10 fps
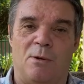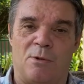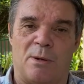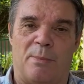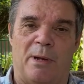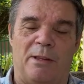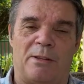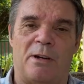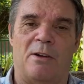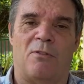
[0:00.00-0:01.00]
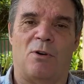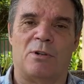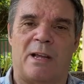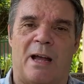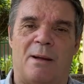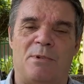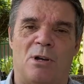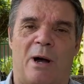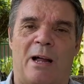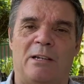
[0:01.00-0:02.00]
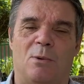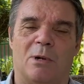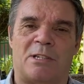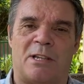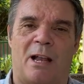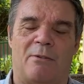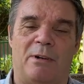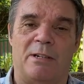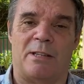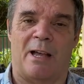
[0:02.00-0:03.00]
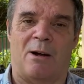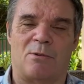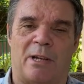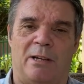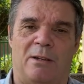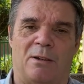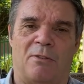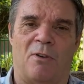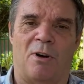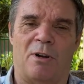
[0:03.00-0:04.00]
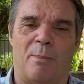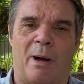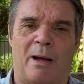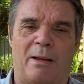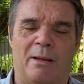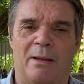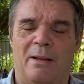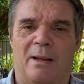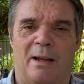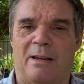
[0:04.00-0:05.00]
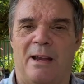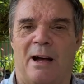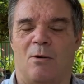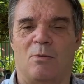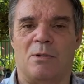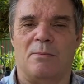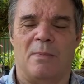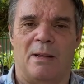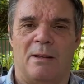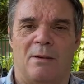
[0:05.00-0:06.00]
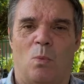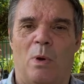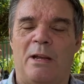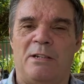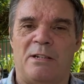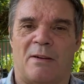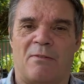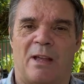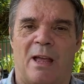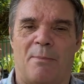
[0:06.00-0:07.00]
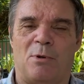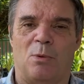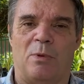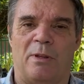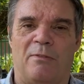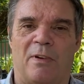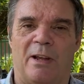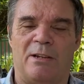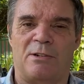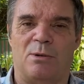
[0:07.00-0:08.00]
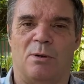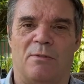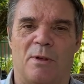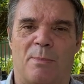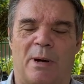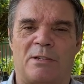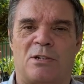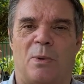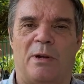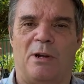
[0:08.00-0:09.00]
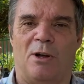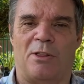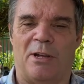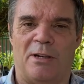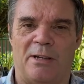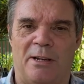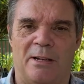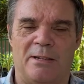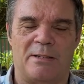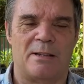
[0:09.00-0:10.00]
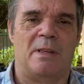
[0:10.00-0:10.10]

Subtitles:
Used to be 3 or 4 times your annual salary is the house that you could afford to buy, and now wages haven't kept up with inflation over the past 20 or 30 years.